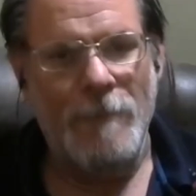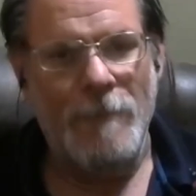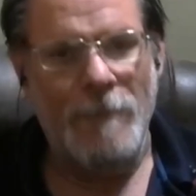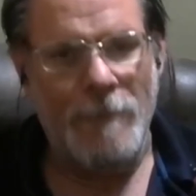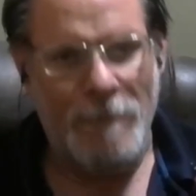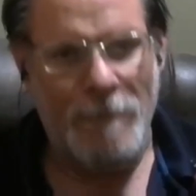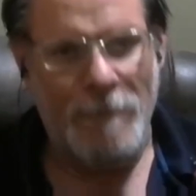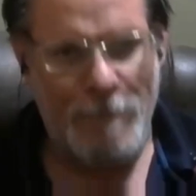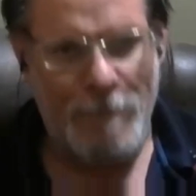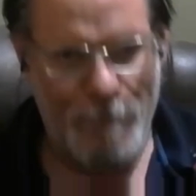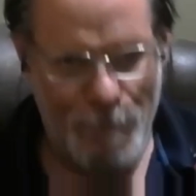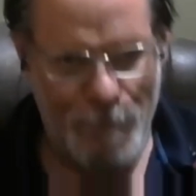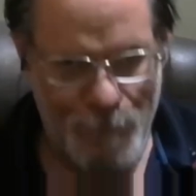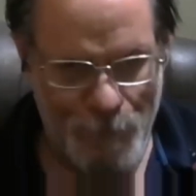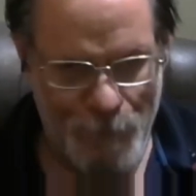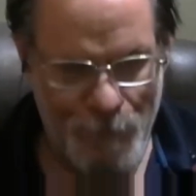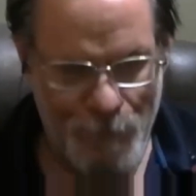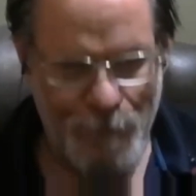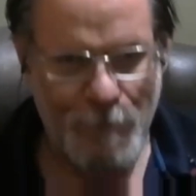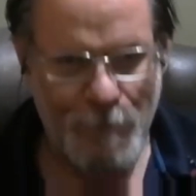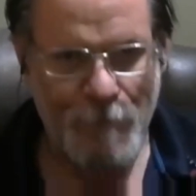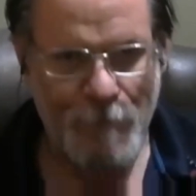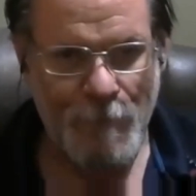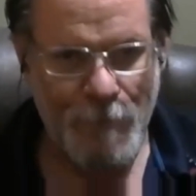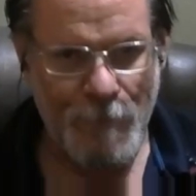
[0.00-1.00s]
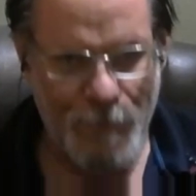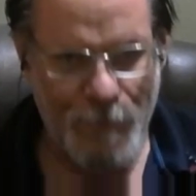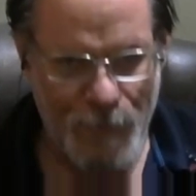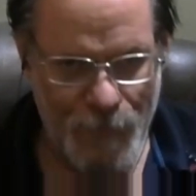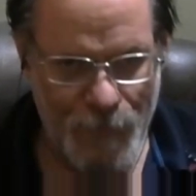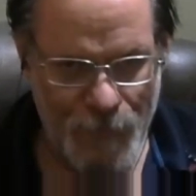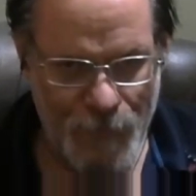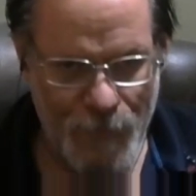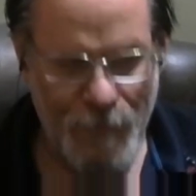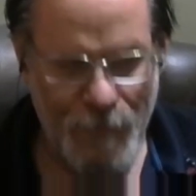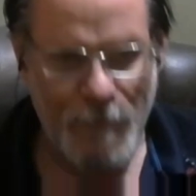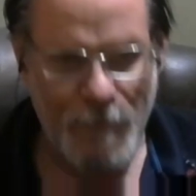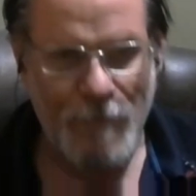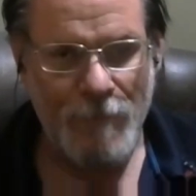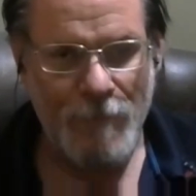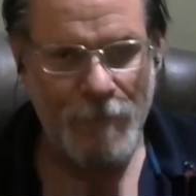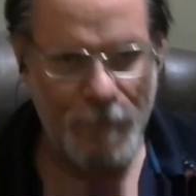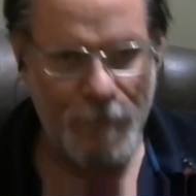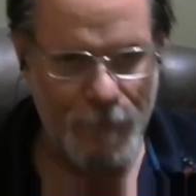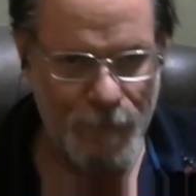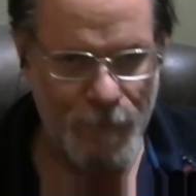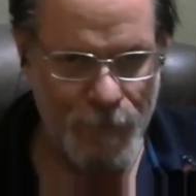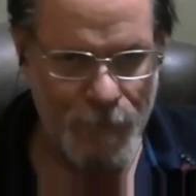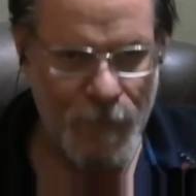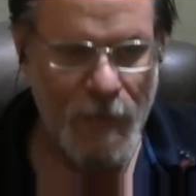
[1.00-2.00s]
in the description of, of the picture mm-hmm. though
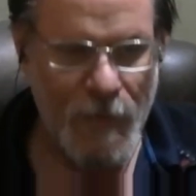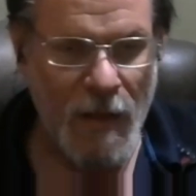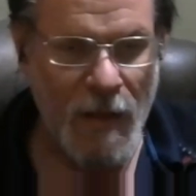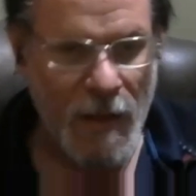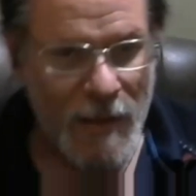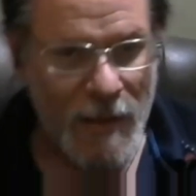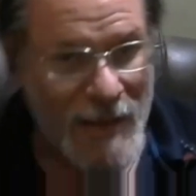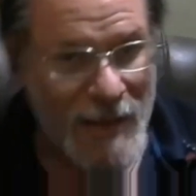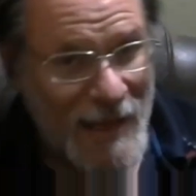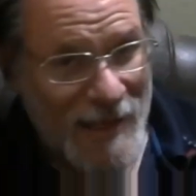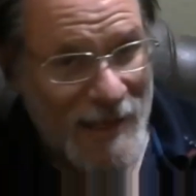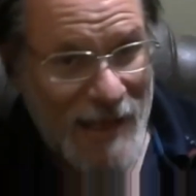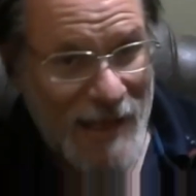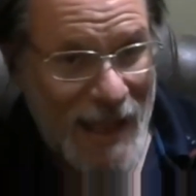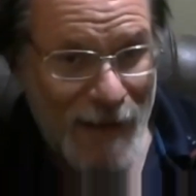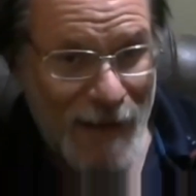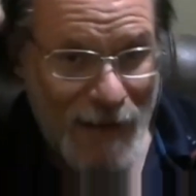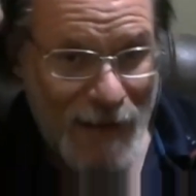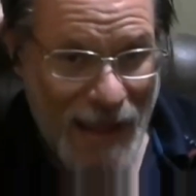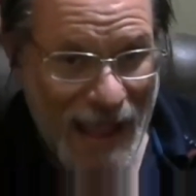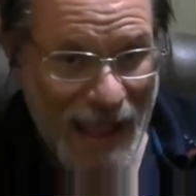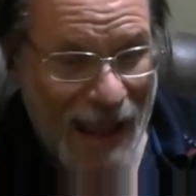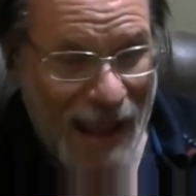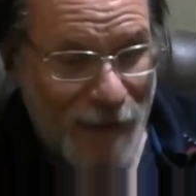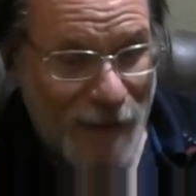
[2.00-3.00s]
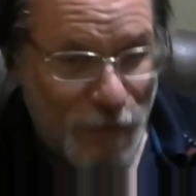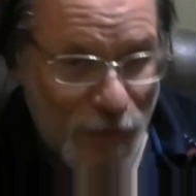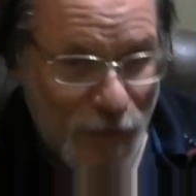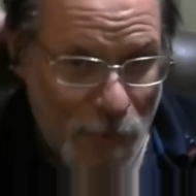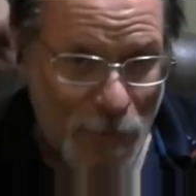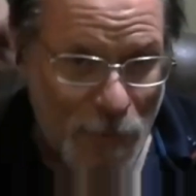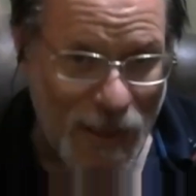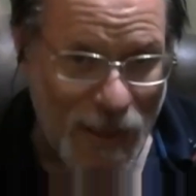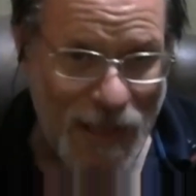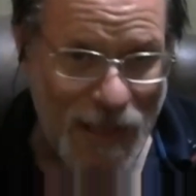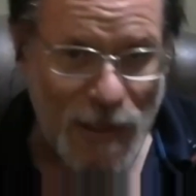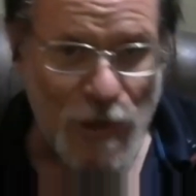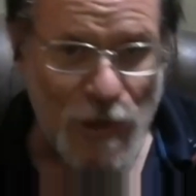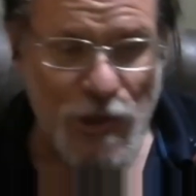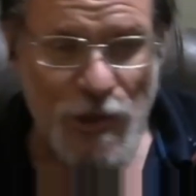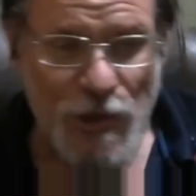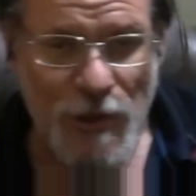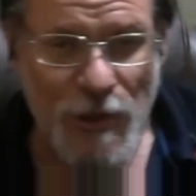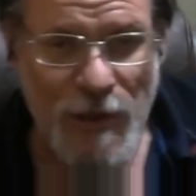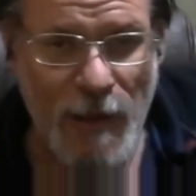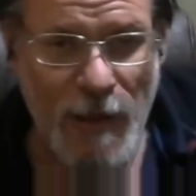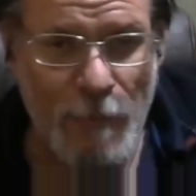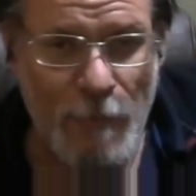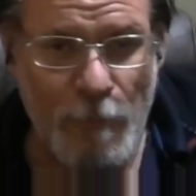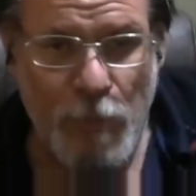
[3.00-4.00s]
right okay. yeah mm-hmm. every pin
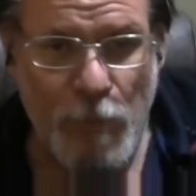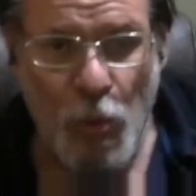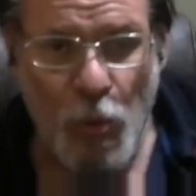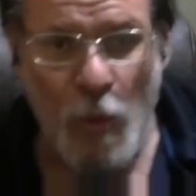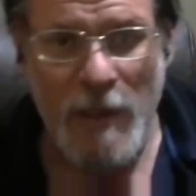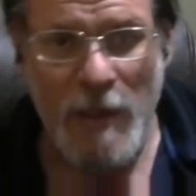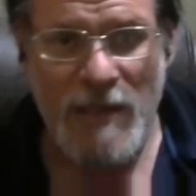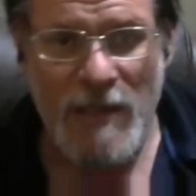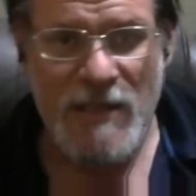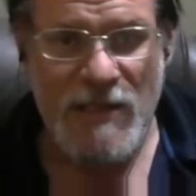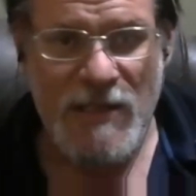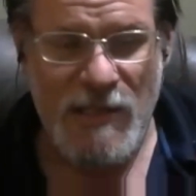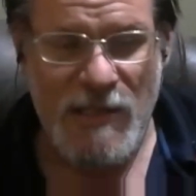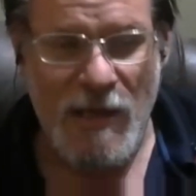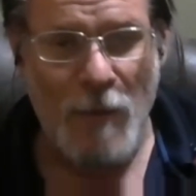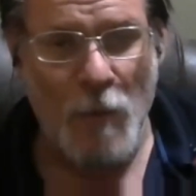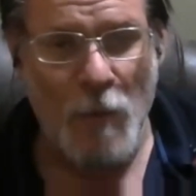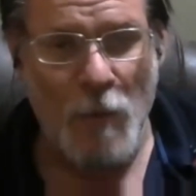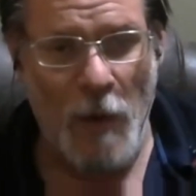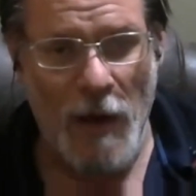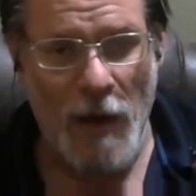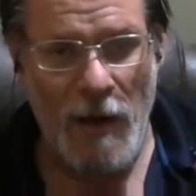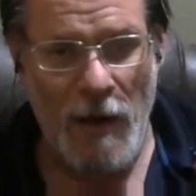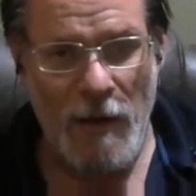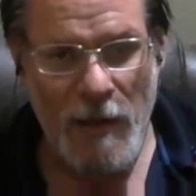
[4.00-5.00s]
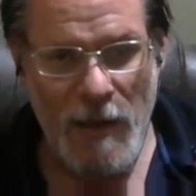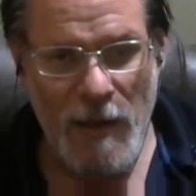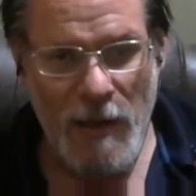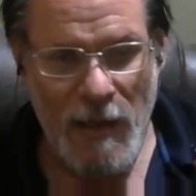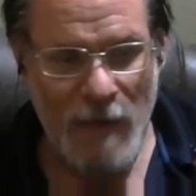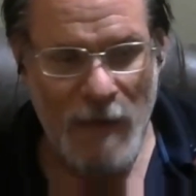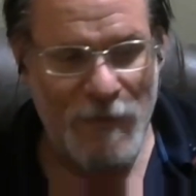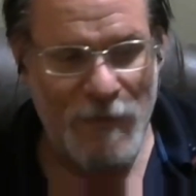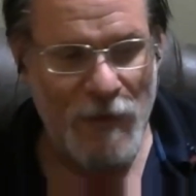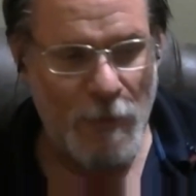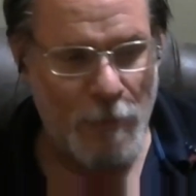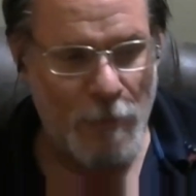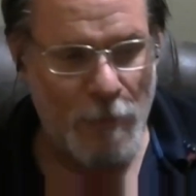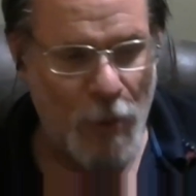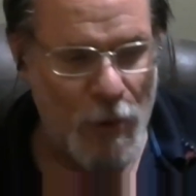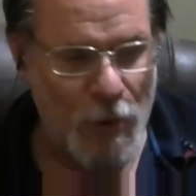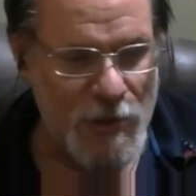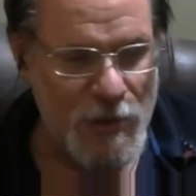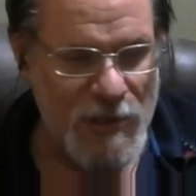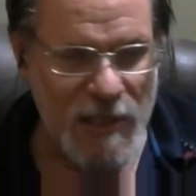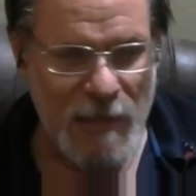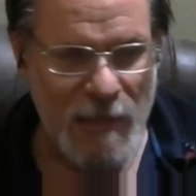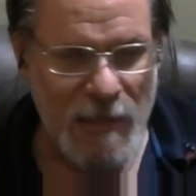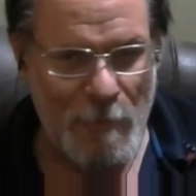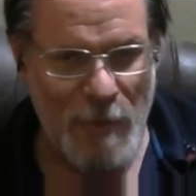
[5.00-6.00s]
should point somewhere if you're mm-hmm.
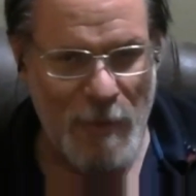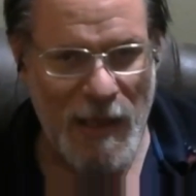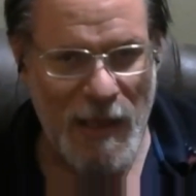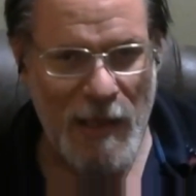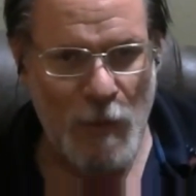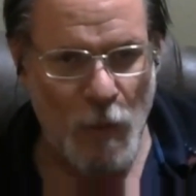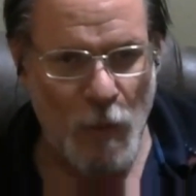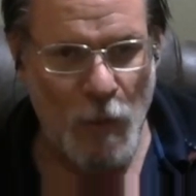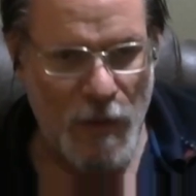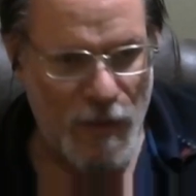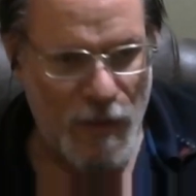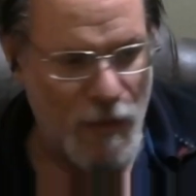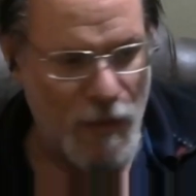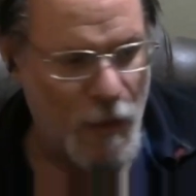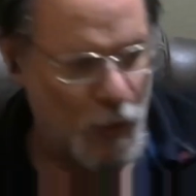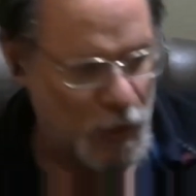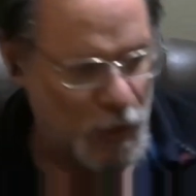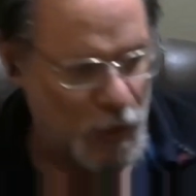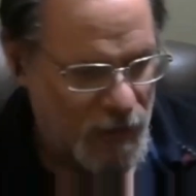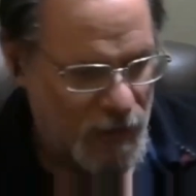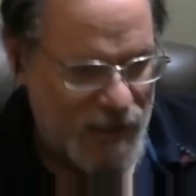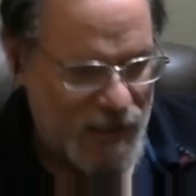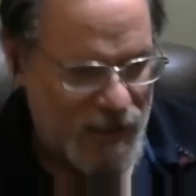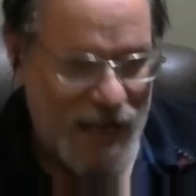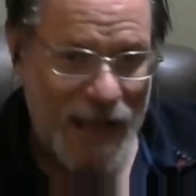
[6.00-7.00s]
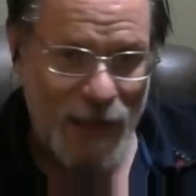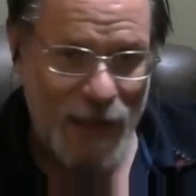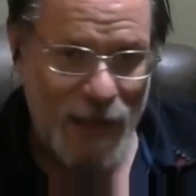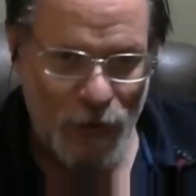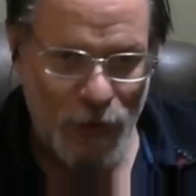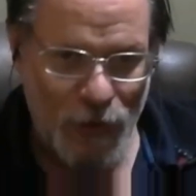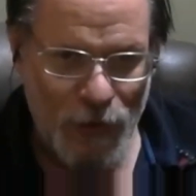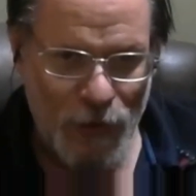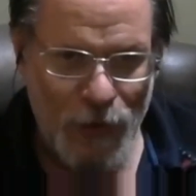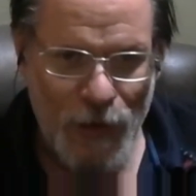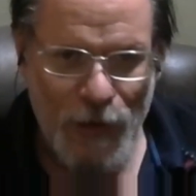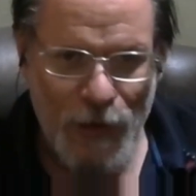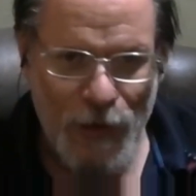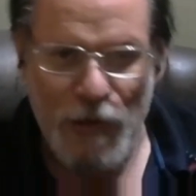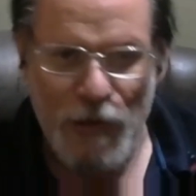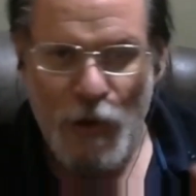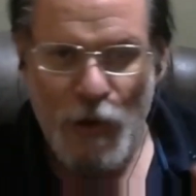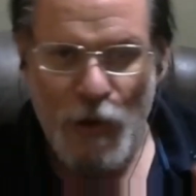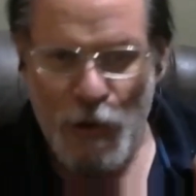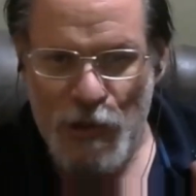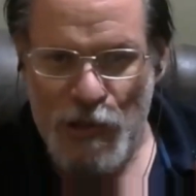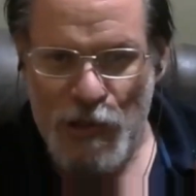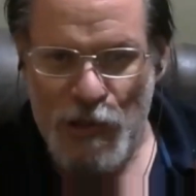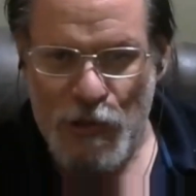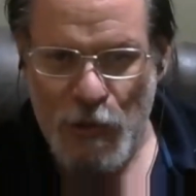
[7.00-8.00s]
posting a pin no title
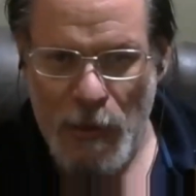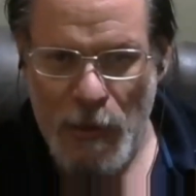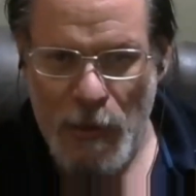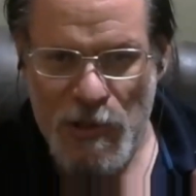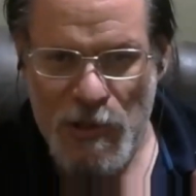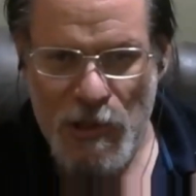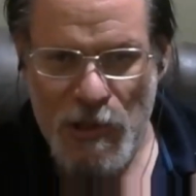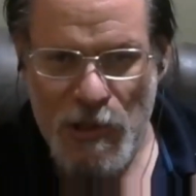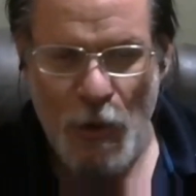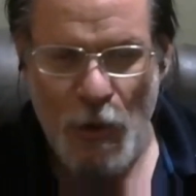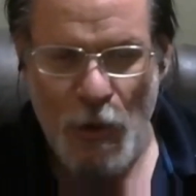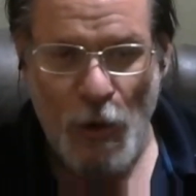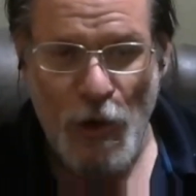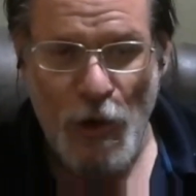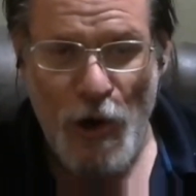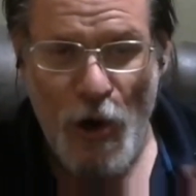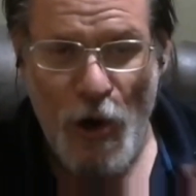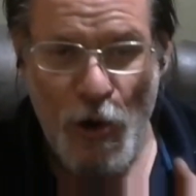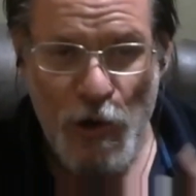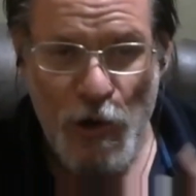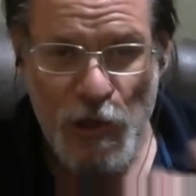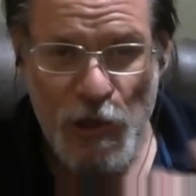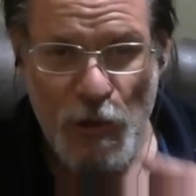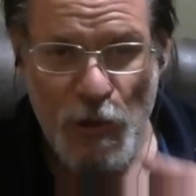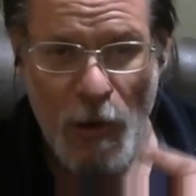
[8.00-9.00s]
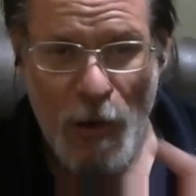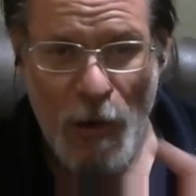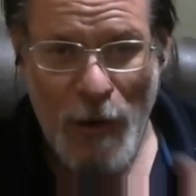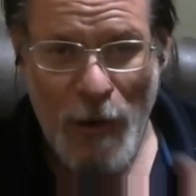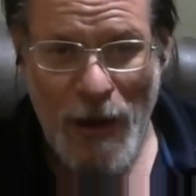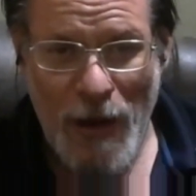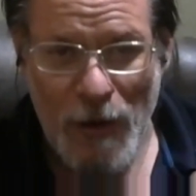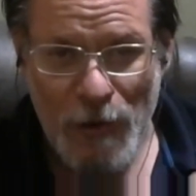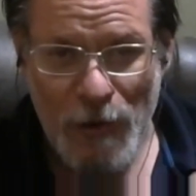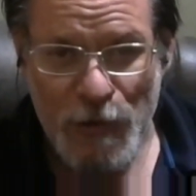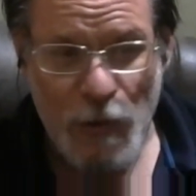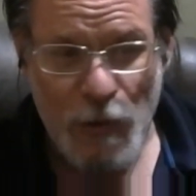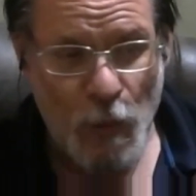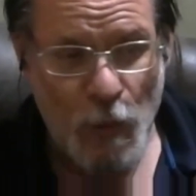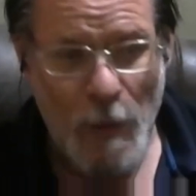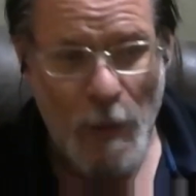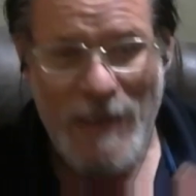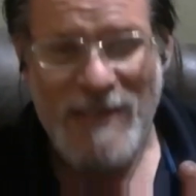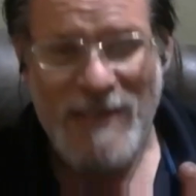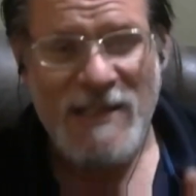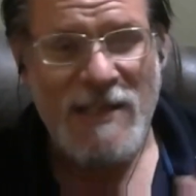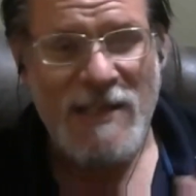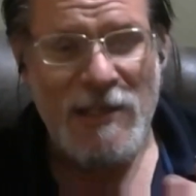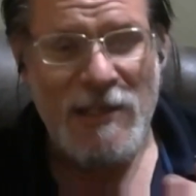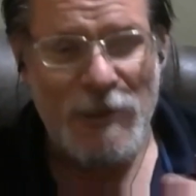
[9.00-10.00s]
no description or no url you're
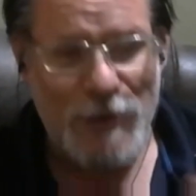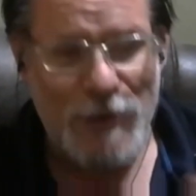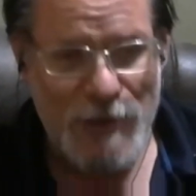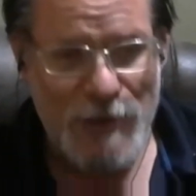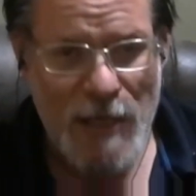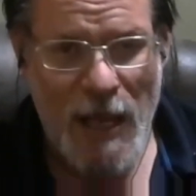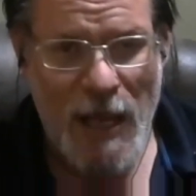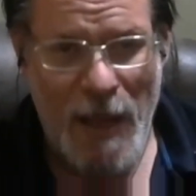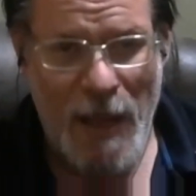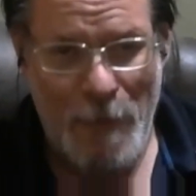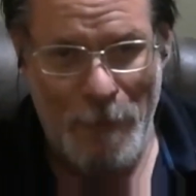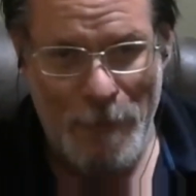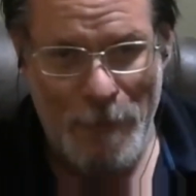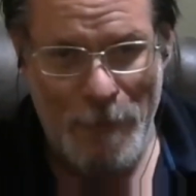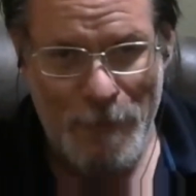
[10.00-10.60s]
wasting your time